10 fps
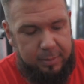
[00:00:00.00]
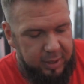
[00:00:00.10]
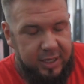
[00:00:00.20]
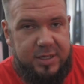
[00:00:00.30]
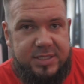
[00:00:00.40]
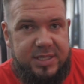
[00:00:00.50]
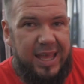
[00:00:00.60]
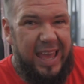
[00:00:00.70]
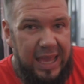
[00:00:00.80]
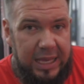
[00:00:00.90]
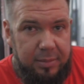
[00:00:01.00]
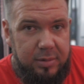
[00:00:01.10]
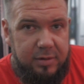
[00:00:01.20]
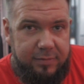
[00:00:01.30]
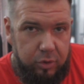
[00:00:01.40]
Because the aim
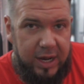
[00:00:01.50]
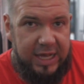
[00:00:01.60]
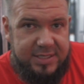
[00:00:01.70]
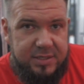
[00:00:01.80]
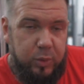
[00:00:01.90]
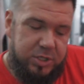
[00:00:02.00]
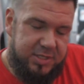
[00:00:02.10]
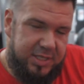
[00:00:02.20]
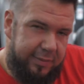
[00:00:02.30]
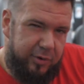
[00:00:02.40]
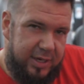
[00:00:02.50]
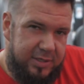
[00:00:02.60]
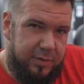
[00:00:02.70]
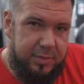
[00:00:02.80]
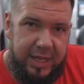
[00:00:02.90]
for us, which is different
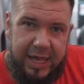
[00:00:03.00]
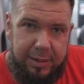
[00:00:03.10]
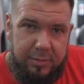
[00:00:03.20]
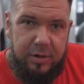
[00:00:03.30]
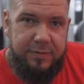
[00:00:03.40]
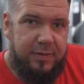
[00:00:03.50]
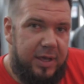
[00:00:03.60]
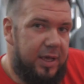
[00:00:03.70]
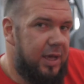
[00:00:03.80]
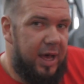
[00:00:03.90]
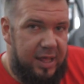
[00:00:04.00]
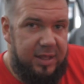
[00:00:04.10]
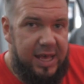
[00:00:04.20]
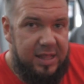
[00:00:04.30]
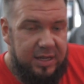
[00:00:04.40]
from the aim of
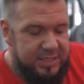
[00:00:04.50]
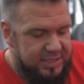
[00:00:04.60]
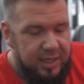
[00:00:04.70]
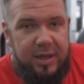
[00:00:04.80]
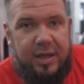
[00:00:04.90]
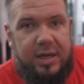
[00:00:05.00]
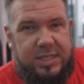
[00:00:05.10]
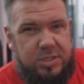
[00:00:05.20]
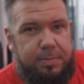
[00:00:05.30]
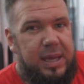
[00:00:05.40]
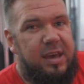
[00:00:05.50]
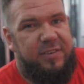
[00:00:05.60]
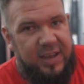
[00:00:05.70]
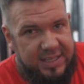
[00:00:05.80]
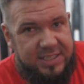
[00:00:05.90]
other athletes, is to be
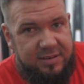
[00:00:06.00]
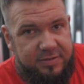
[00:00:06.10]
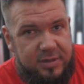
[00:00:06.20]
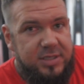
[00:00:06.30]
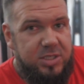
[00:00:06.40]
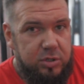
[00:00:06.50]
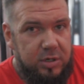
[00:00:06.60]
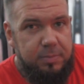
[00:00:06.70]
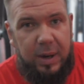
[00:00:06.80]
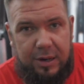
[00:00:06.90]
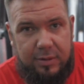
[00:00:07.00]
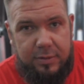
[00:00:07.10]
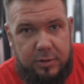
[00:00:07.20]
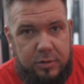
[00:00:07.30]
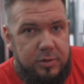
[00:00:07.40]
effective, strong,
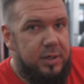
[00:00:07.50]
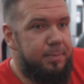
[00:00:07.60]
powerful,